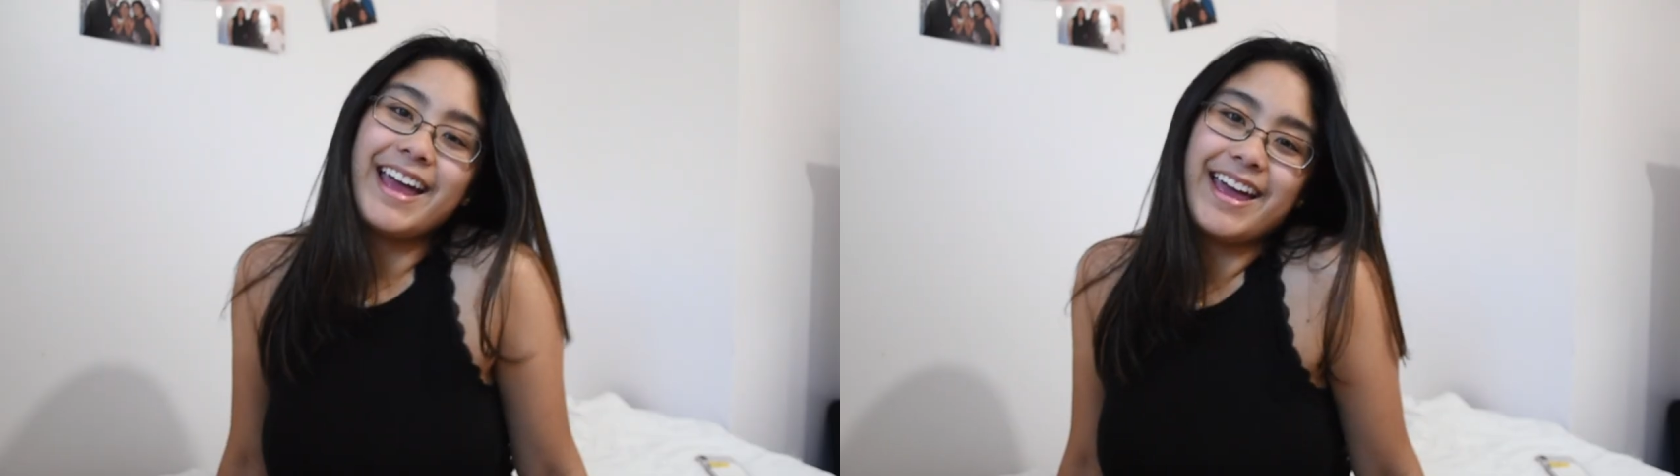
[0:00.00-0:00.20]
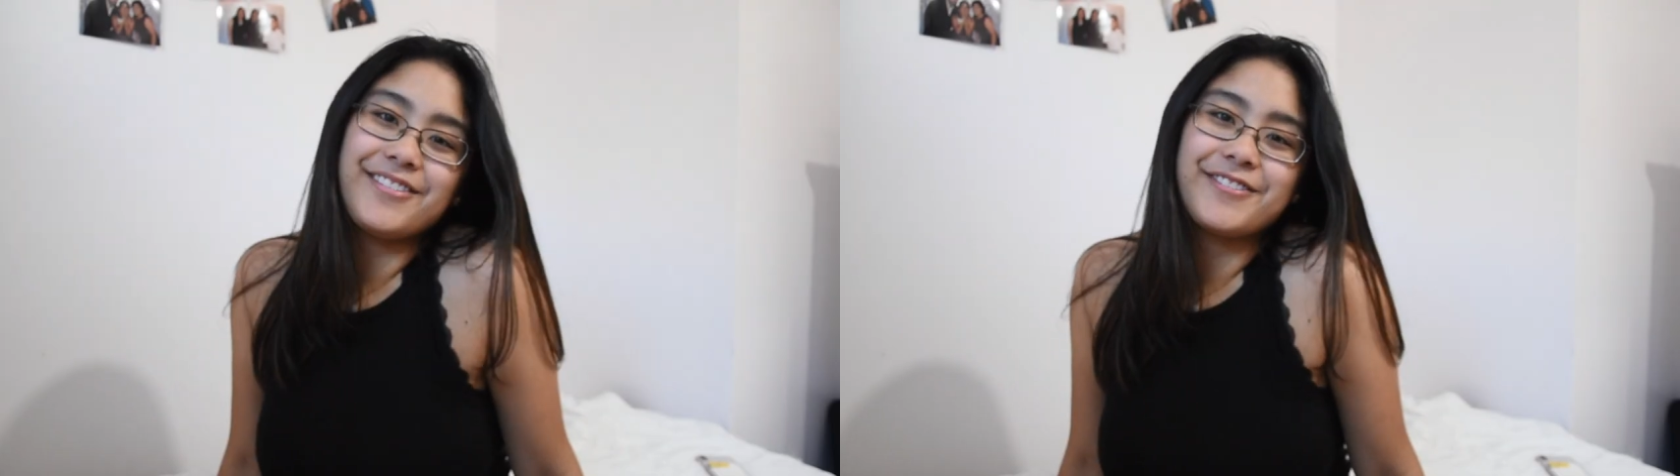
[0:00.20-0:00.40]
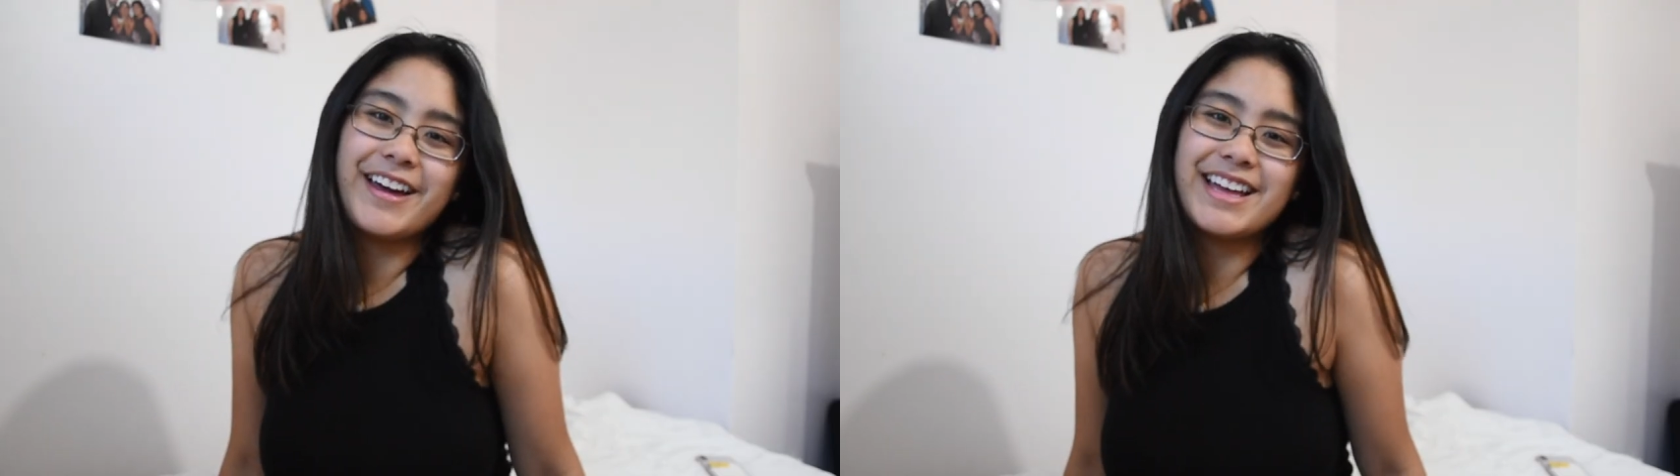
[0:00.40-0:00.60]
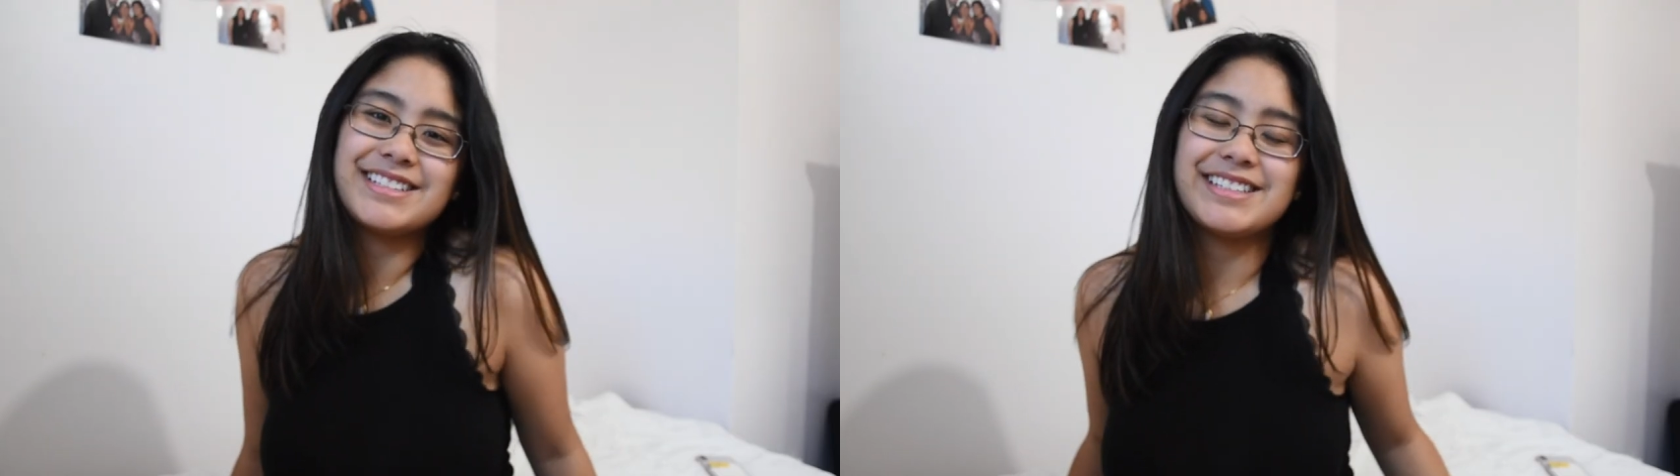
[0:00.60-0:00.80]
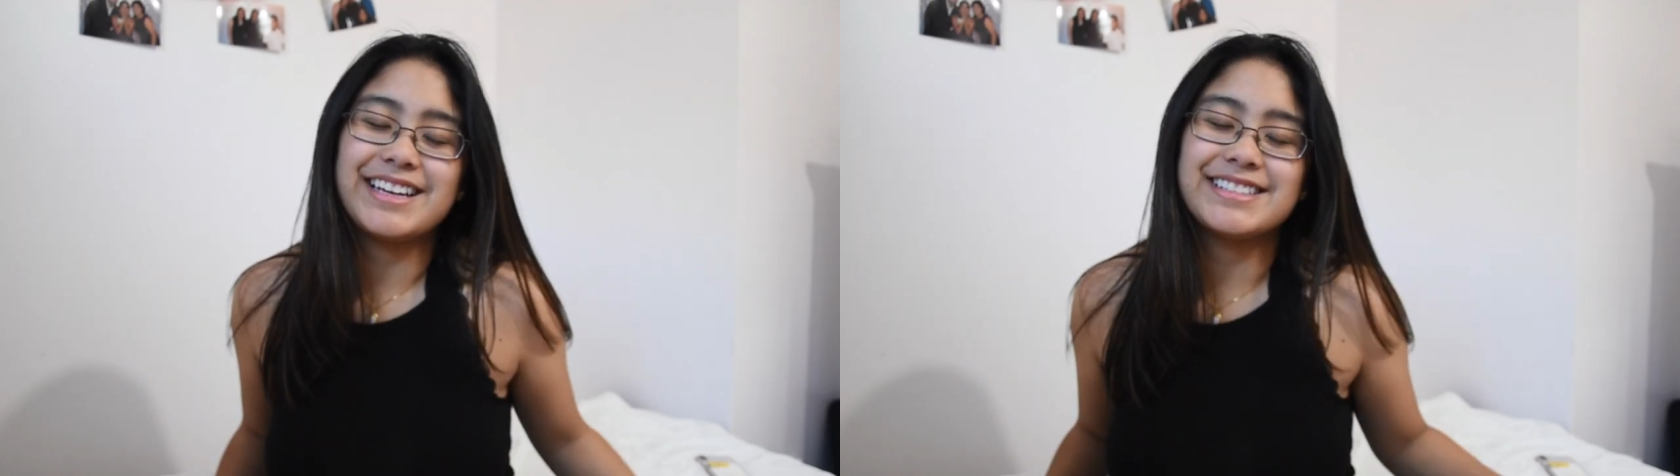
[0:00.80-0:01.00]
Hey
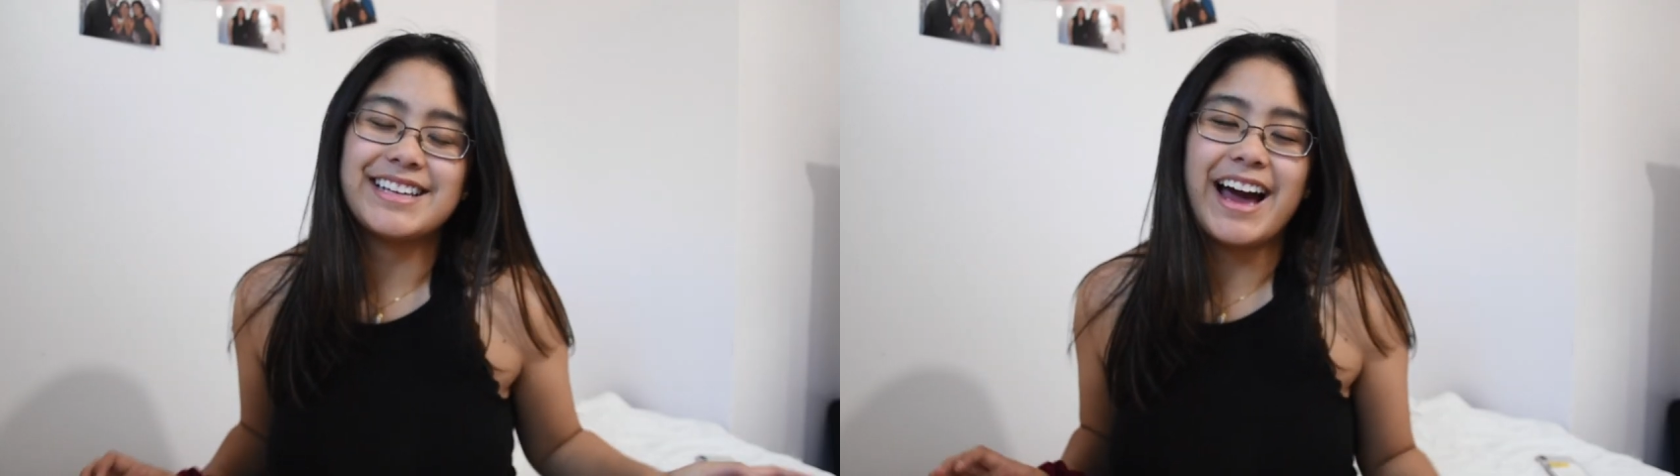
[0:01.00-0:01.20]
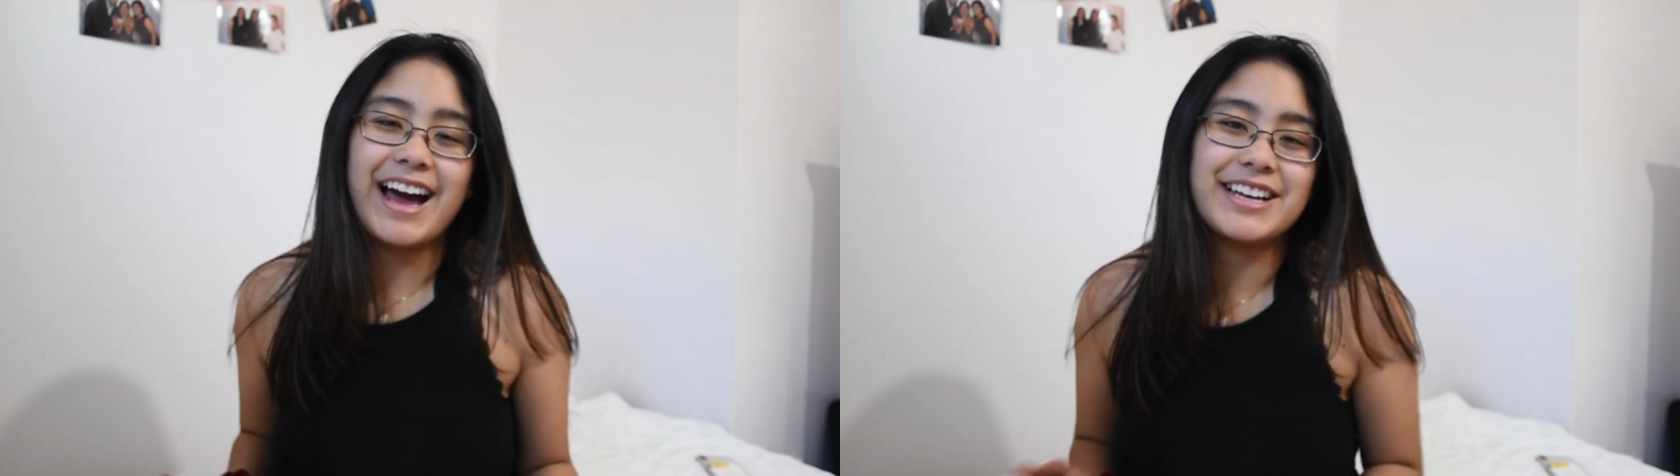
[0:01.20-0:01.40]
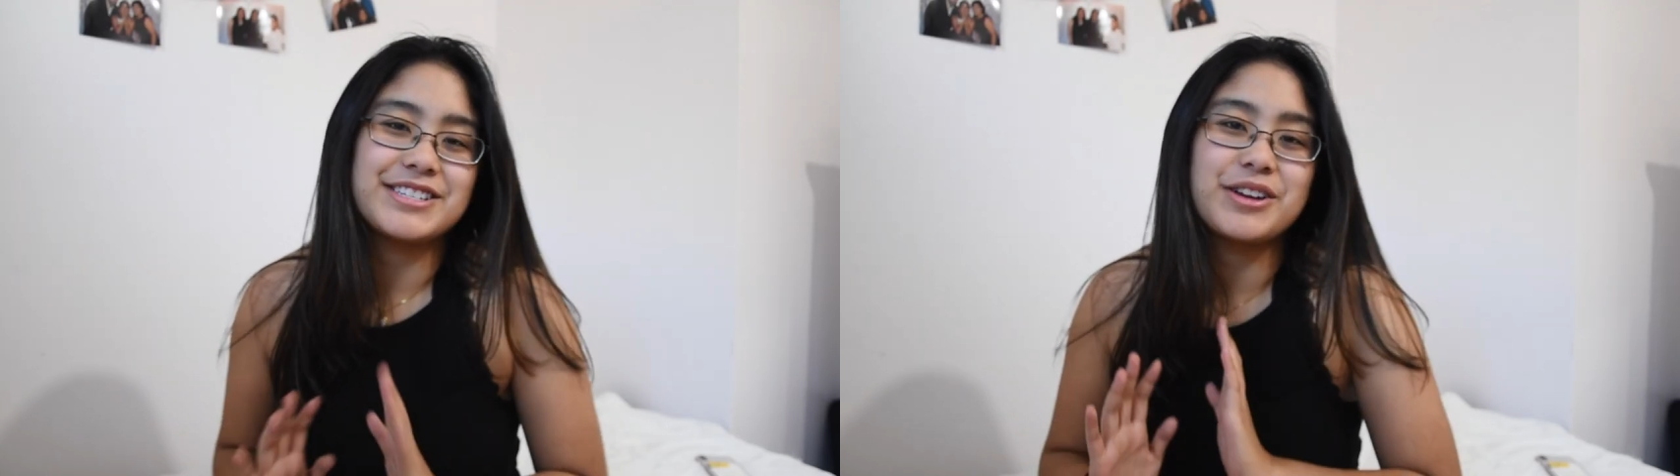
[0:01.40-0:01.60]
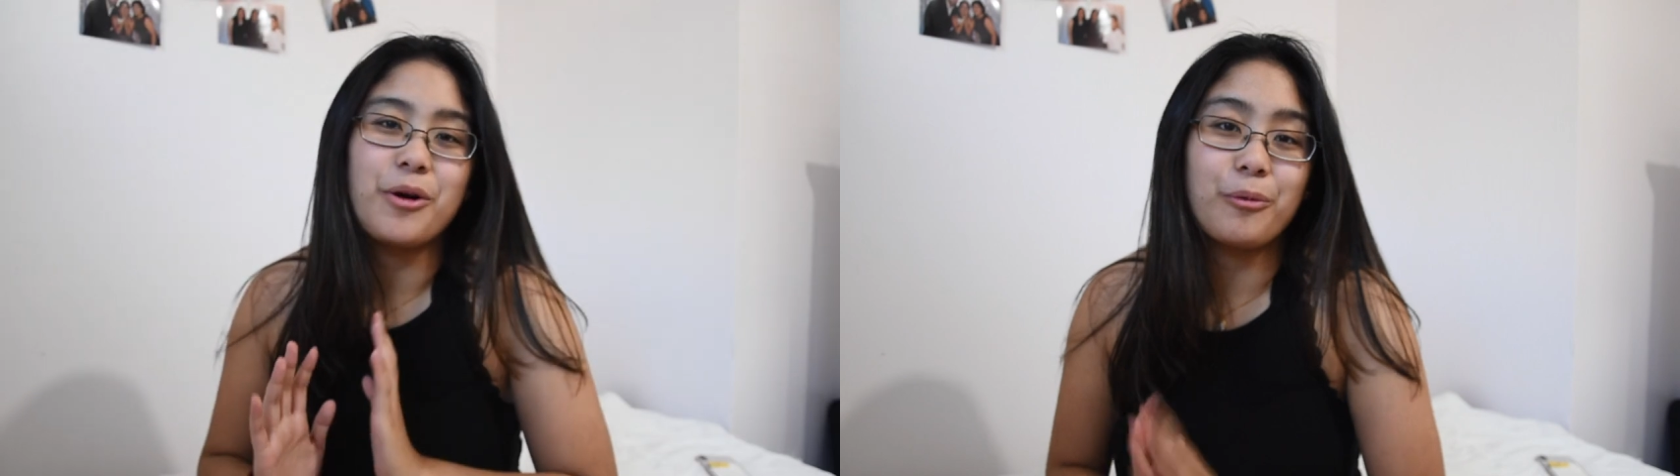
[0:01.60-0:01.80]
friends, it's Ash.